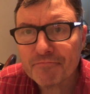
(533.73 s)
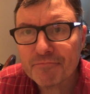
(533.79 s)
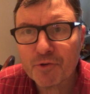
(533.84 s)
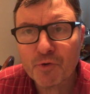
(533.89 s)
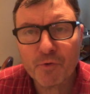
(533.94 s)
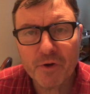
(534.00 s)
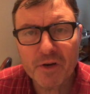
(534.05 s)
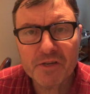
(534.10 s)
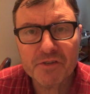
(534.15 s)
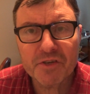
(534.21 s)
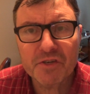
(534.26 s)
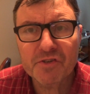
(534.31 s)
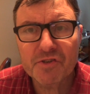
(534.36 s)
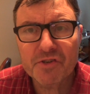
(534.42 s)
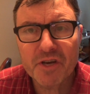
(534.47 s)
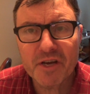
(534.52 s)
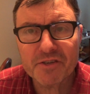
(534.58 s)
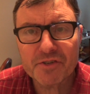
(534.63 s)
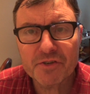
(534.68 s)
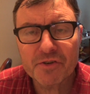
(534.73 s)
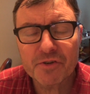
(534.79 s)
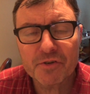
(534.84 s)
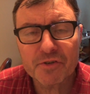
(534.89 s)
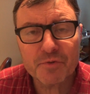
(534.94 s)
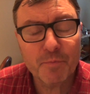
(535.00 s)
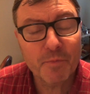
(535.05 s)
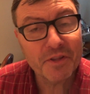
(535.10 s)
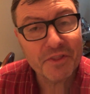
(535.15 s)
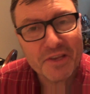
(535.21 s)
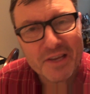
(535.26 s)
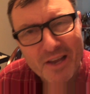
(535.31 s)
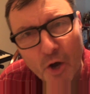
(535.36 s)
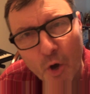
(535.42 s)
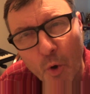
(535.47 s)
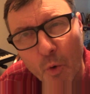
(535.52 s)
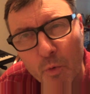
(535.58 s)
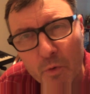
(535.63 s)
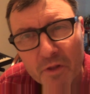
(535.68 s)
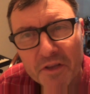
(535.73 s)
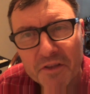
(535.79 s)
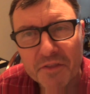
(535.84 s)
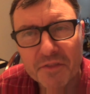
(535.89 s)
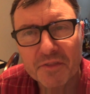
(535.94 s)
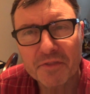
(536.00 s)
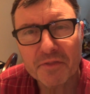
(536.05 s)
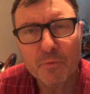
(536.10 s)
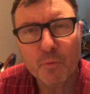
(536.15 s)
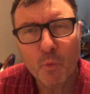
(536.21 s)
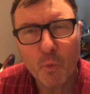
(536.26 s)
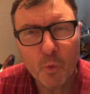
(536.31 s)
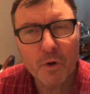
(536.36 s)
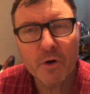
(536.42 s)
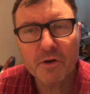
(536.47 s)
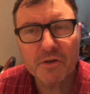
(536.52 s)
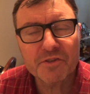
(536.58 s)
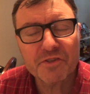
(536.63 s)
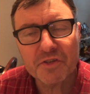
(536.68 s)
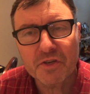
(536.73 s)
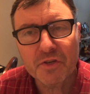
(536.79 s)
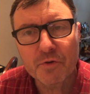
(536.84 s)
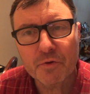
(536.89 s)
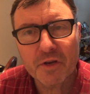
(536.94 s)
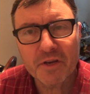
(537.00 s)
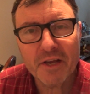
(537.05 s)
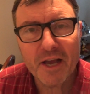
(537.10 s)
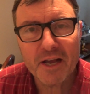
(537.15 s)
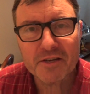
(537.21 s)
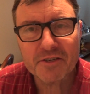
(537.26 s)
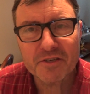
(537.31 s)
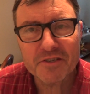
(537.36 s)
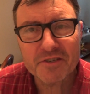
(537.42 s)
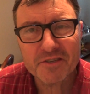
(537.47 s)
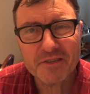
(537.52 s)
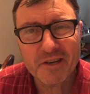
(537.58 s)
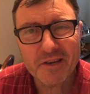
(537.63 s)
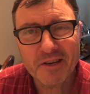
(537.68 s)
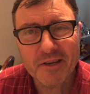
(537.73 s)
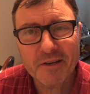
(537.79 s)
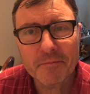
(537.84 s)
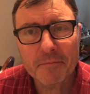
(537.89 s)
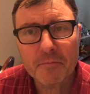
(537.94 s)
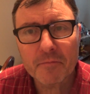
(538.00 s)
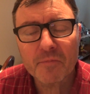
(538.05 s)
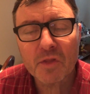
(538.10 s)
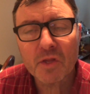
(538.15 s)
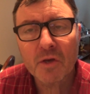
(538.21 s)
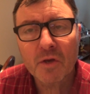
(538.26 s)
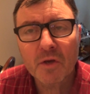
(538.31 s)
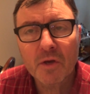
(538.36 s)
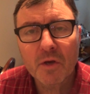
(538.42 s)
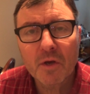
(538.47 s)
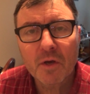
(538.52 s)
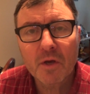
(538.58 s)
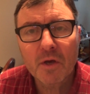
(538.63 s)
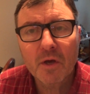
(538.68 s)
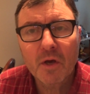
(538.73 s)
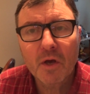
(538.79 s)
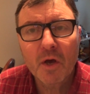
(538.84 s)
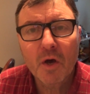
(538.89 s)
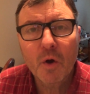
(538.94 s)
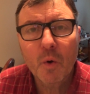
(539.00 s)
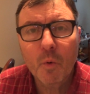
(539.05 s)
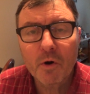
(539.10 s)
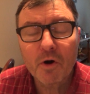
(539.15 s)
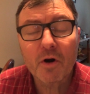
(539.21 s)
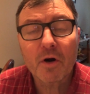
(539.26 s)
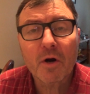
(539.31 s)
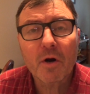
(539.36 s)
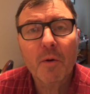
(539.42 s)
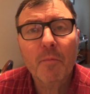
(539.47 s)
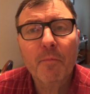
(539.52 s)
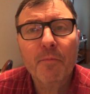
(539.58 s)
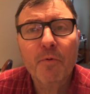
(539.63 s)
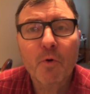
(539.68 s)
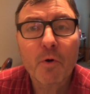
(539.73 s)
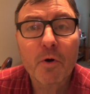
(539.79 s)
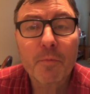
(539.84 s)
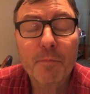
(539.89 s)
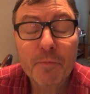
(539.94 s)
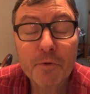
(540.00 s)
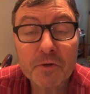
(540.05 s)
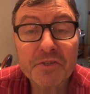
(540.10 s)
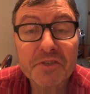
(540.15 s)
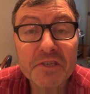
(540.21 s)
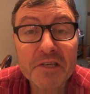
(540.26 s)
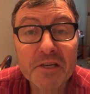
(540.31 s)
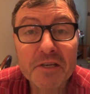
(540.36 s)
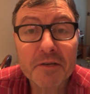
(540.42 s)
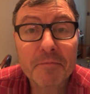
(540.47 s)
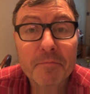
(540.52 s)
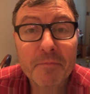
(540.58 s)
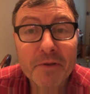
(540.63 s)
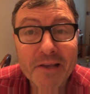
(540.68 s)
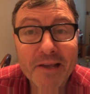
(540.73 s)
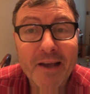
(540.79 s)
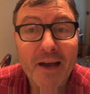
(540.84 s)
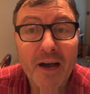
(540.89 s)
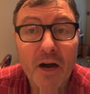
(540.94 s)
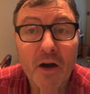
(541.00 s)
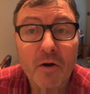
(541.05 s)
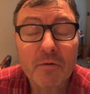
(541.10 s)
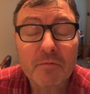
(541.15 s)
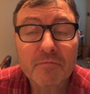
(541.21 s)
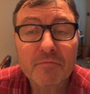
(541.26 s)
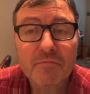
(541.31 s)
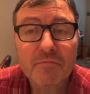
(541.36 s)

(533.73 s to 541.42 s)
crazy gestures, but the only words that you can actually say were "poor pussy meow."